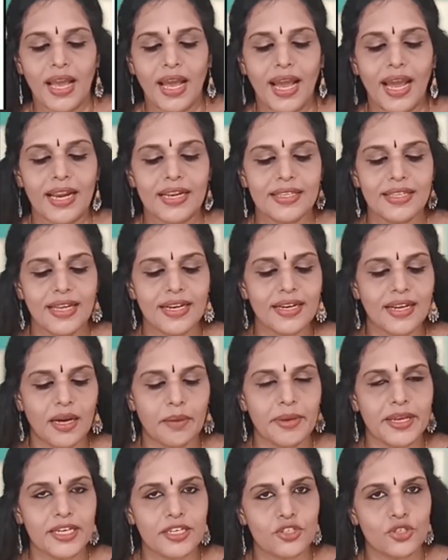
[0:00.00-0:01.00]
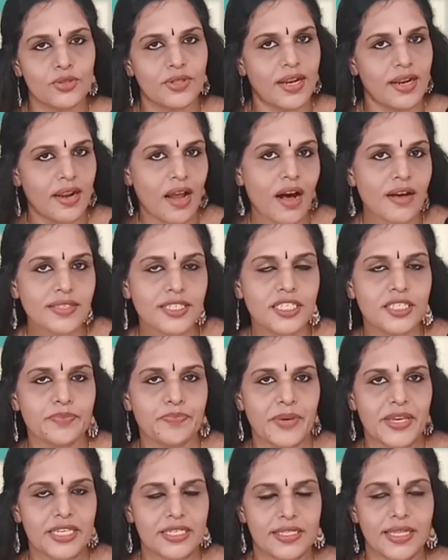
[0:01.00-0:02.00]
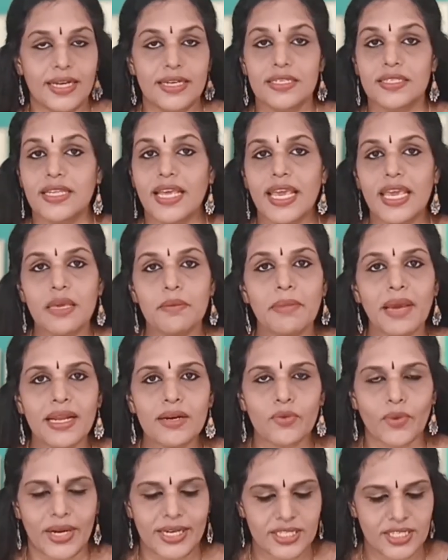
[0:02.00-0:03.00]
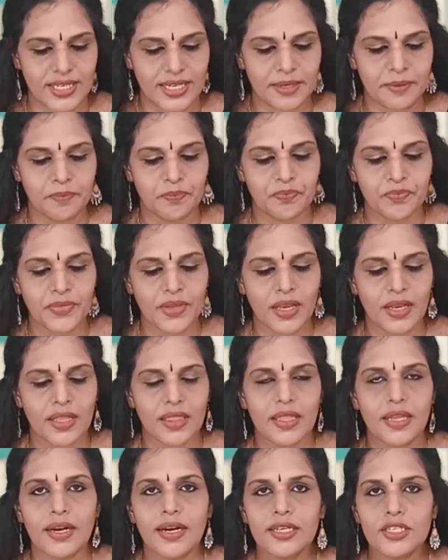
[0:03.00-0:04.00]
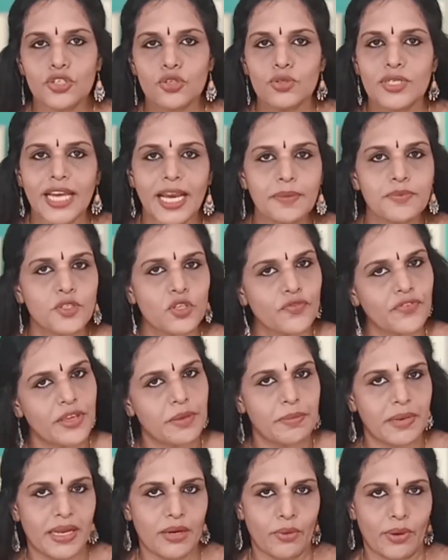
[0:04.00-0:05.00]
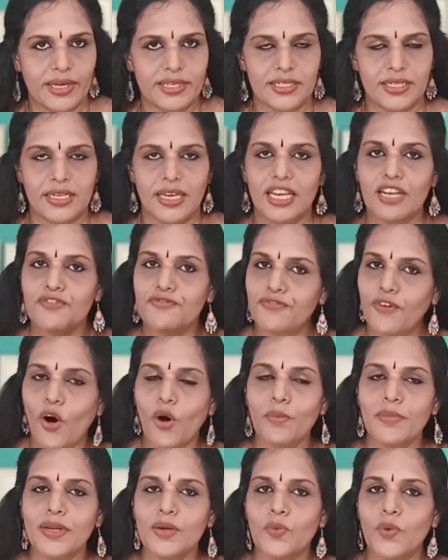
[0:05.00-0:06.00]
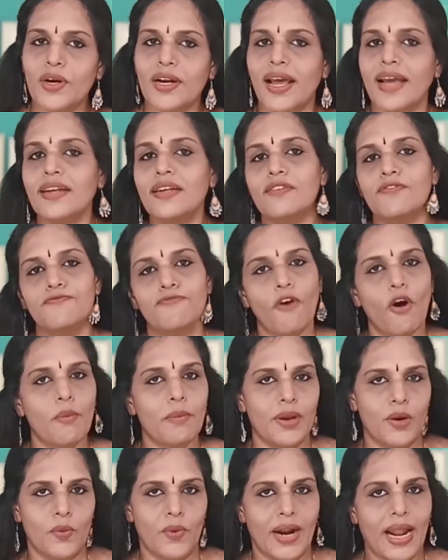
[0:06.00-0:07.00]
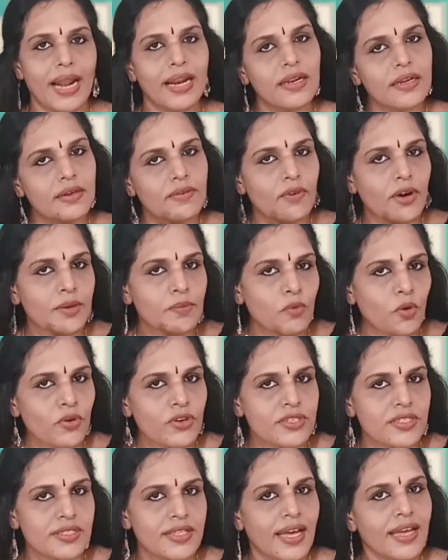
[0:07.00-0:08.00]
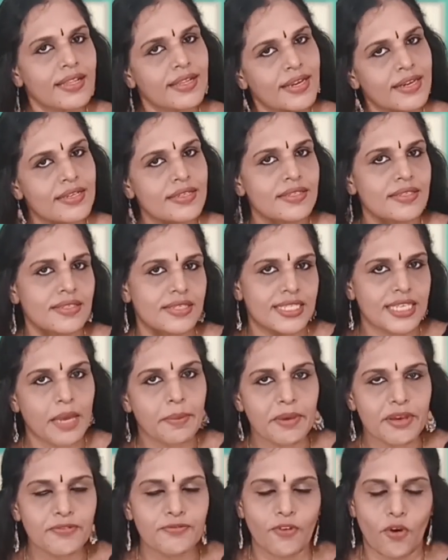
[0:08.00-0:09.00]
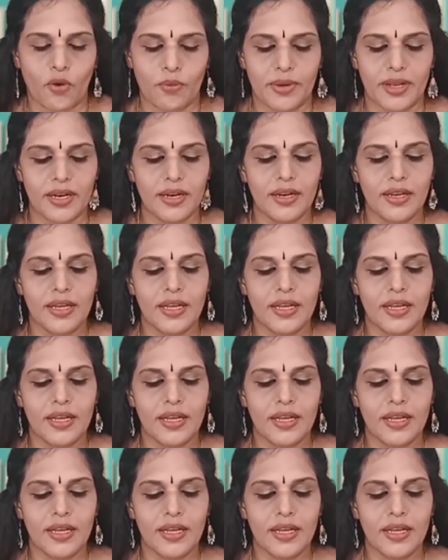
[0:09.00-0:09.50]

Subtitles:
And then coming to the last piece, that is email writing. There are 2 types of email writing, informal one and formal one. And one more is there, that is semi-formal.